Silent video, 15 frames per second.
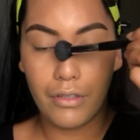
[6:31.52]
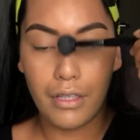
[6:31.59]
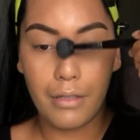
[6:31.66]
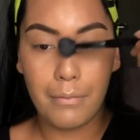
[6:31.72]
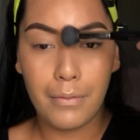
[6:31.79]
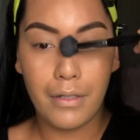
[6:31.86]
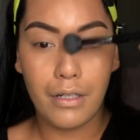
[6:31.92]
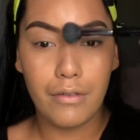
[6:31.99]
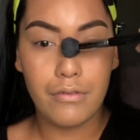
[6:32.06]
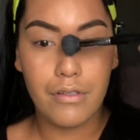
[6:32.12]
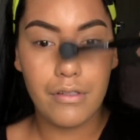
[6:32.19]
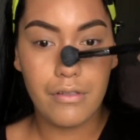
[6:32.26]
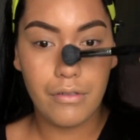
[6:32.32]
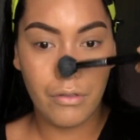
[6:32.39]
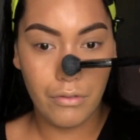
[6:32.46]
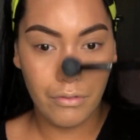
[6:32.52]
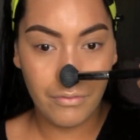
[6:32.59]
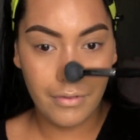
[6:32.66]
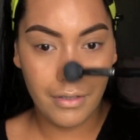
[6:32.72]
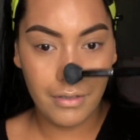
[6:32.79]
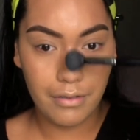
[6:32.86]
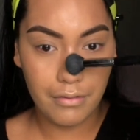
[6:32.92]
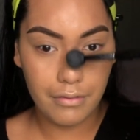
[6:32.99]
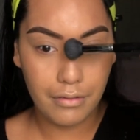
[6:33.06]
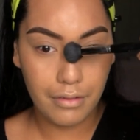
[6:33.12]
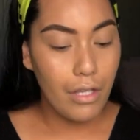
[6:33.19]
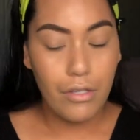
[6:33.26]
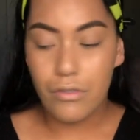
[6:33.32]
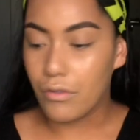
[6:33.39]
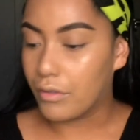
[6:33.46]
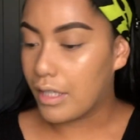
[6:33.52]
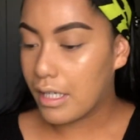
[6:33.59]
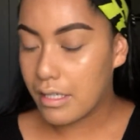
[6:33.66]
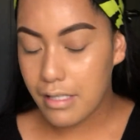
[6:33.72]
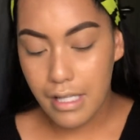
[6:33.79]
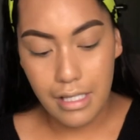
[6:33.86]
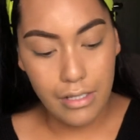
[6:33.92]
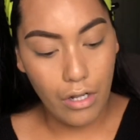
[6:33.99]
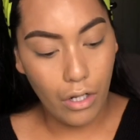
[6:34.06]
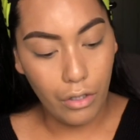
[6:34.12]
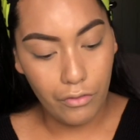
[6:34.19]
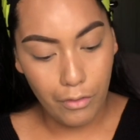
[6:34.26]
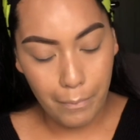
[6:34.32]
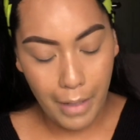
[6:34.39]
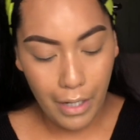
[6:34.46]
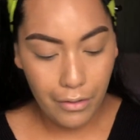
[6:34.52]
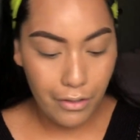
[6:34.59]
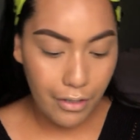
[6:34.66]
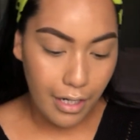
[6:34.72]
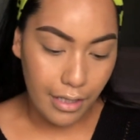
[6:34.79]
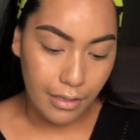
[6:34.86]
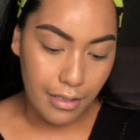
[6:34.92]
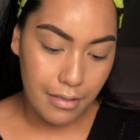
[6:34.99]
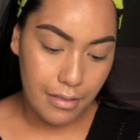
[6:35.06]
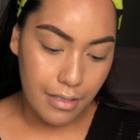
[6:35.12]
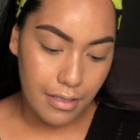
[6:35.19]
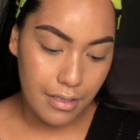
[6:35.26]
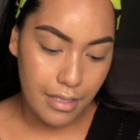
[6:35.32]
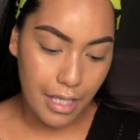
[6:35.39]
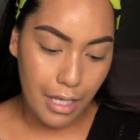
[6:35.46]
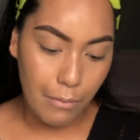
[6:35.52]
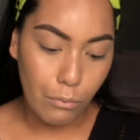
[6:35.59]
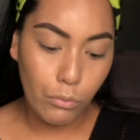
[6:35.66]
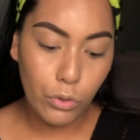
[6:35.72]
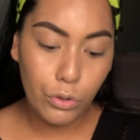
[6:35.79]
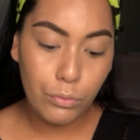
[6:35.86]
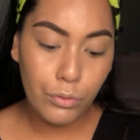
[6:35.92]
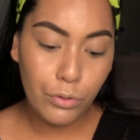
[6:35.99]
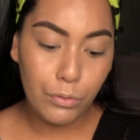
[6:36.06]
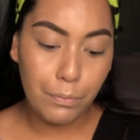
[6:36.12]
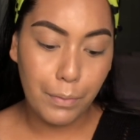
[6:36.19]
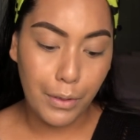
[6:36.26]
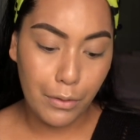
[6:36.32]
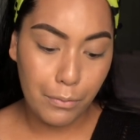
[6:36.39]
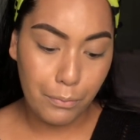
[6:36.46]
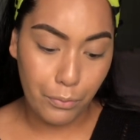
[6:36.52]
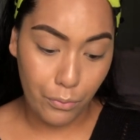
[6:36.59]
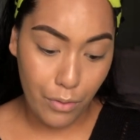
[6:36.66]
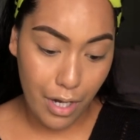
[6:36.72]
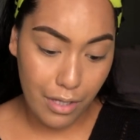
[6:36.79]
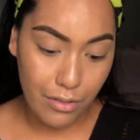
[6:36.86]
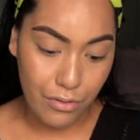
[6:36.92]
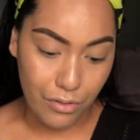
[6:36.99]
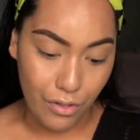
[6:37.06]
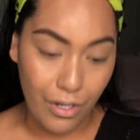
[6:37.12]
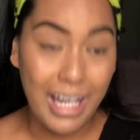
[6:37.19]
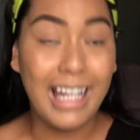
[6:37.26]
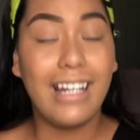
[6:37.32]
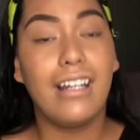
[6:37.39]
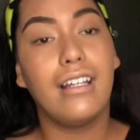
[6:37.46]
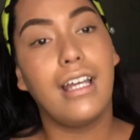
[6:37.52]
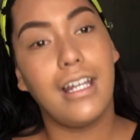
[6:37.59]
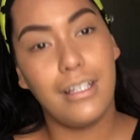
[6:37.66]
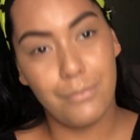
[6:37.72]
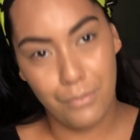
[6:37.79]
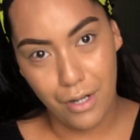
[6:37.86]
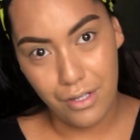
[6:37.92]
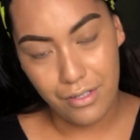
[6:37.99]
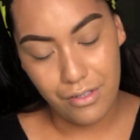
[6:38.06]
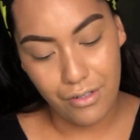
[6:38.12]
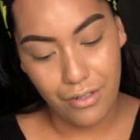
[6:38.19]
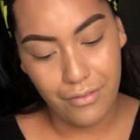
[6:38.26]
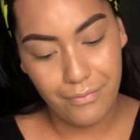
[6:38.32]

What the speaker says: For that part, I'll just go over. So next is all over powder, and this is the Moto Butter Bronzer in light bronzer.